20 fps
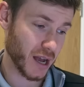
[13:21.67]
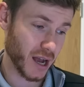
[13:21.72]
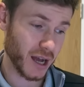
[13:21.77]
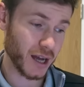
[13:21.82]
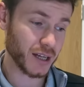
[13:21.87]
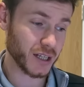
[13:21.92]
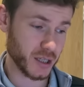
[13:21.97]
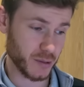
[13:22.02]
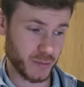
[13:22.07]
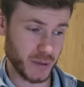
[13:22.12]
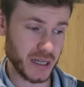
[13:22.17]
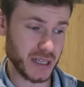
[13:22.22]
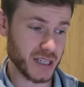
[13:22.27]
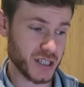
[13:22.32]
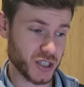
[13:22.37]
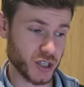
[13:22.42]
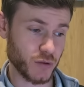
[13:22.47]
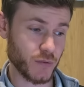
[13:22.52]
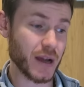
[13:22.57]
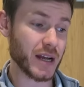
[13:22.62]
Arguably, this
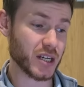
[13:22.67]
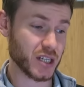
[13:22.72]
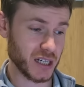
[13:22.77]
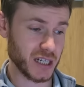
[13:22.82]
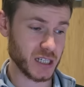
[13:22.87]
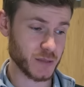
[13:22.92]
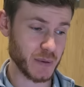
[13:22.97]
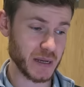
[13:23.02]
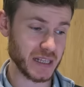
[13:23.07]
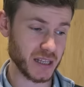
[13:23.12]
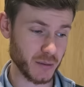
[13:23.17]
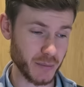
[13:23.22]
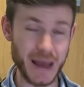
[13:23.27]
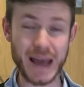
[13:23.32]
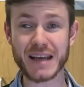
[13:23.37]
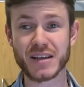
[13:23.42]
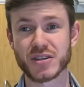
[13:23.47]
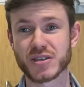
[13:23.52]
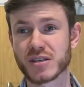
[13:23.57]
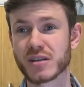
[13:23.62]
direction has been the
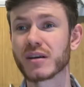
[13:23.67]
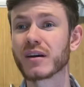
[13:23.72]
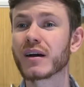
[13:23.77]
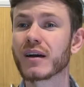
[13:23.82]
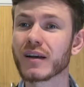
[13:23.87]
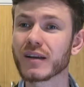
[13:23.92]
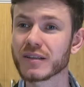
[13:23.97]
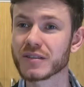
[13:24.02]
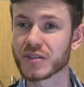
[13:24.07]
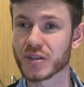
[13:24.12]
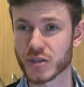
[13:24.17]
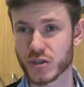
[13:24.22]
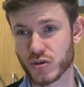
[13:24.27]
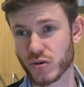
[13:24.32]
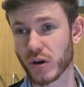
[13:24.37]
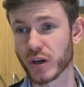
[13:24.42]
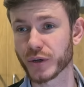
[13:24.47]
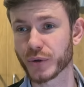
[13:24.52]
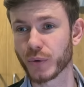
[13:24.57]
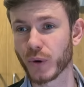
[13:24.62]
best. Just
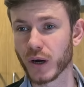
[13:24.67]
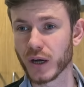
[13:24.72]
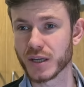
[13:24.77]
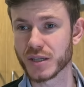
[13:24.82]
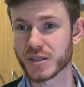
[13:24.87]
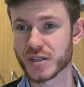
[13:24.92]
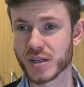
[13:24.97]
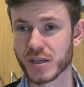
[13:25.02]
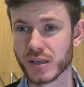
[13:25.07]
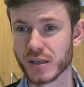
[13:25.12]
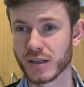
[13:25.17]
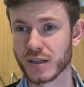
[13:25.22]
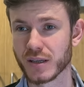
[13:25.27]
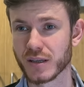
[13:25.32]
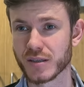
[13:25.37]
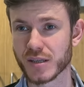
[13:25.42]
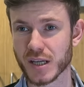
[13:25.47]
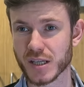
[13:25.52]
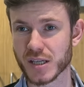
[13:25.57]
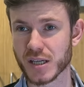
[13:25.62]
strike-wise,
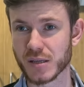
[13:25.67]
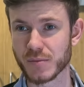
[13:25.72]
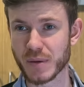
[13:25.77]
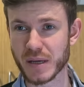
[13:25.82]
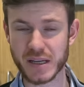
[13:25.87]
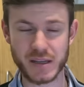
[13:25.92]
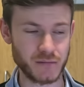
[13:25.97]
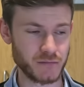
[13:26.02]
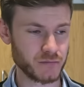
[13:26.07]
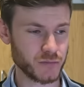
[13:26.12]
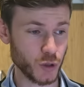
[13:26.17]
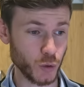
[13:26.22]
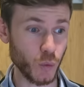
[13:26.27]
it's actually been the